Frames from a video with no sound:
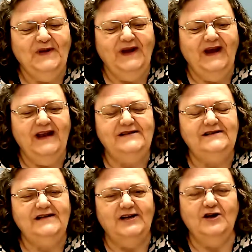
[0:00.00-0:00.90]
It is
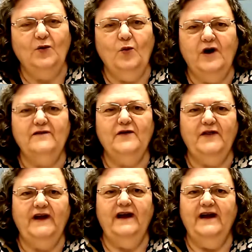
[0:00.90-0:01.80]
such a wonderful
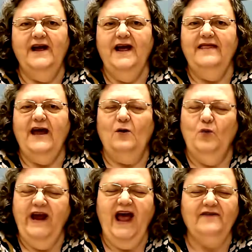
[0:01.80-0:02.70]
thing that
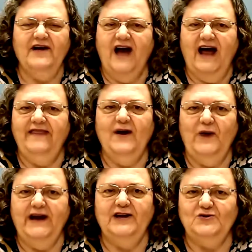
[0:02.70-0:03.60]
we have a God that we
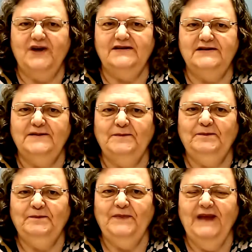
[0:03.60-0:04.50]
can trust.
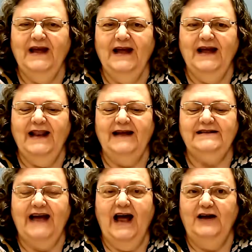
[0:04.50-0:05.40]
Let's
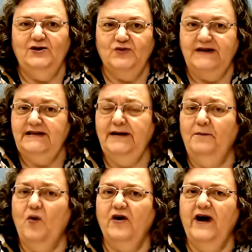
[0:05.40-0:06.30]
trust Him
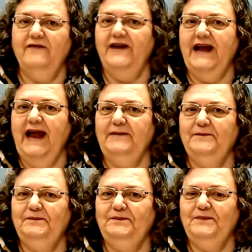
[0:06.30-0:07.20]
more every day
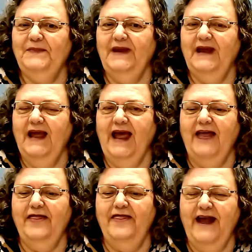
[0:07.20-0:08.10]

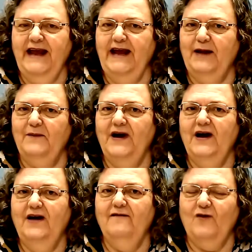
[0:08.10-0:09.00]
and thank Him
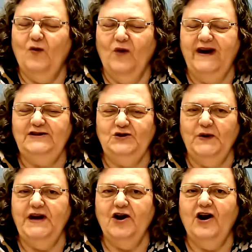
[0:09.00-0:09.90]
for what He's
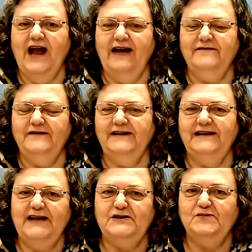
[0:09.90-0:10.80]
doing in our life.
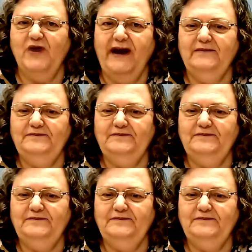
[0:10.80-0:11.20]
Let's pray.